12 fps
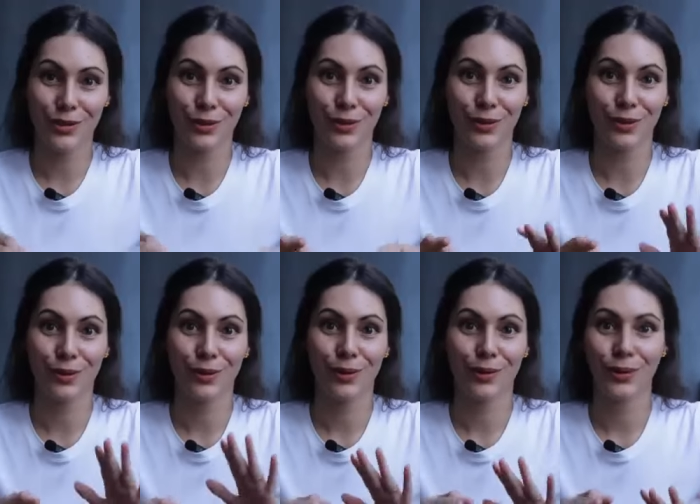to
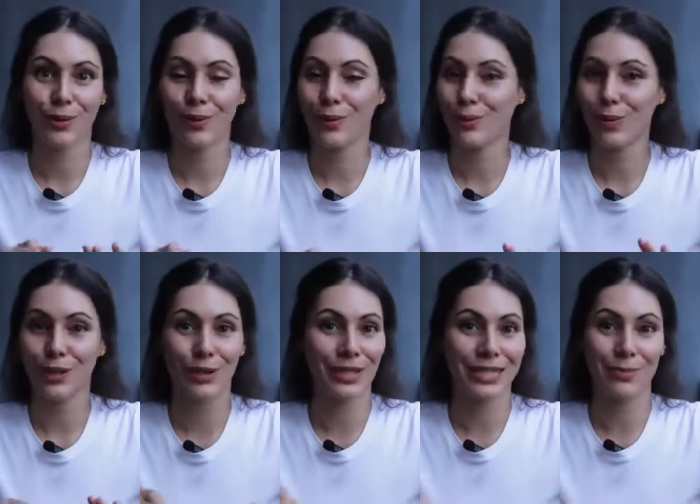what
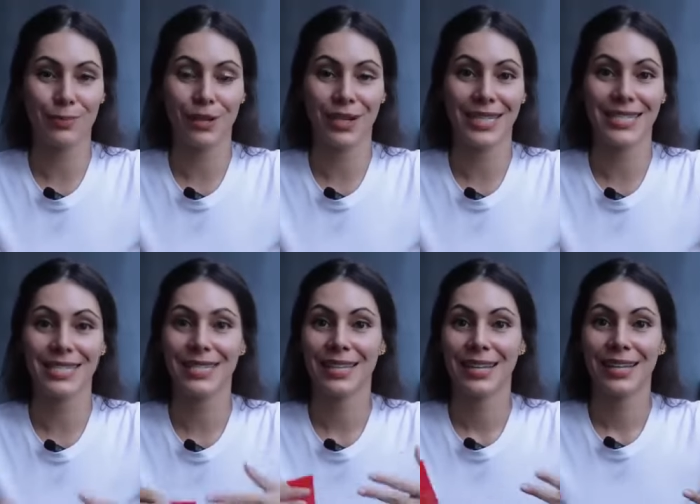you'd
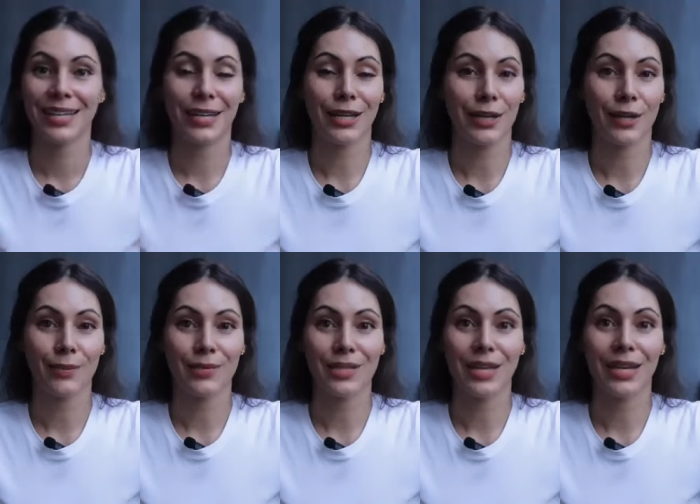experience,
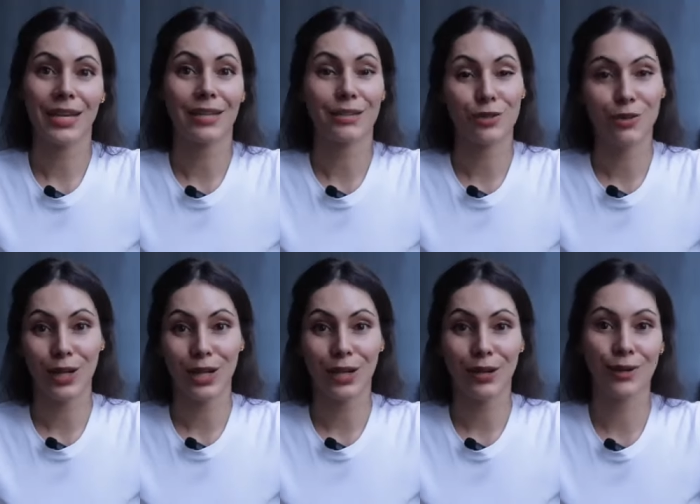say, in
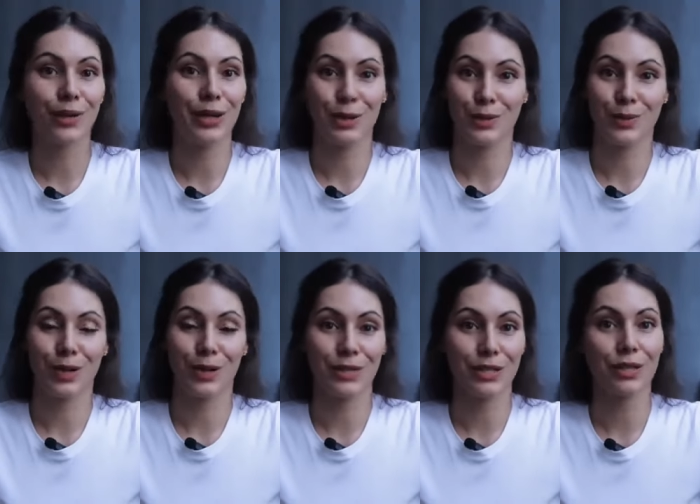Australia or
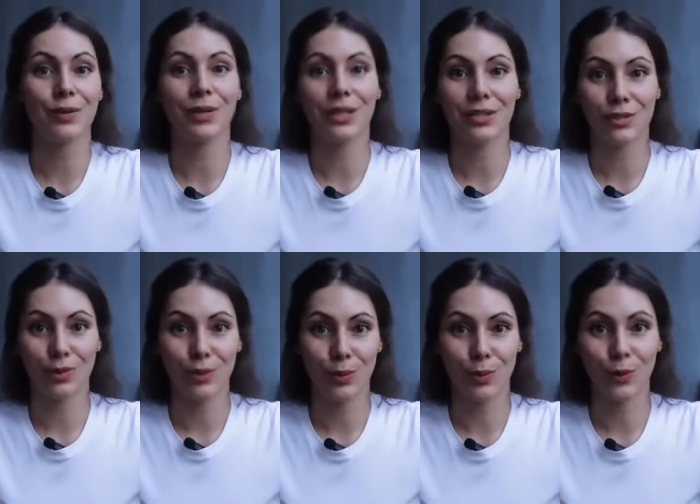elsewhere, just going into a
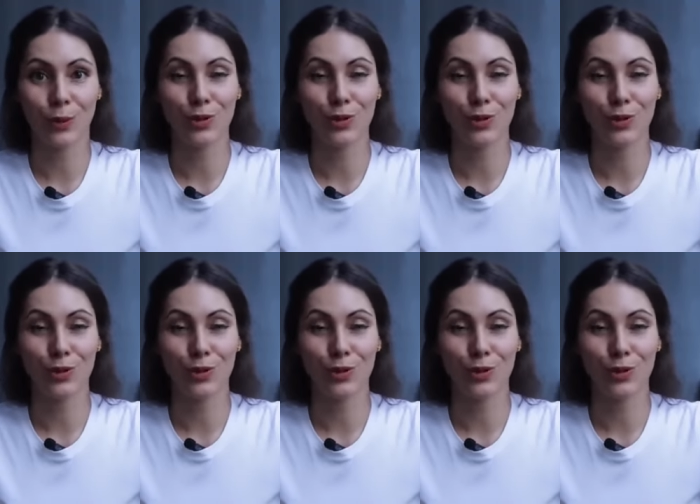normal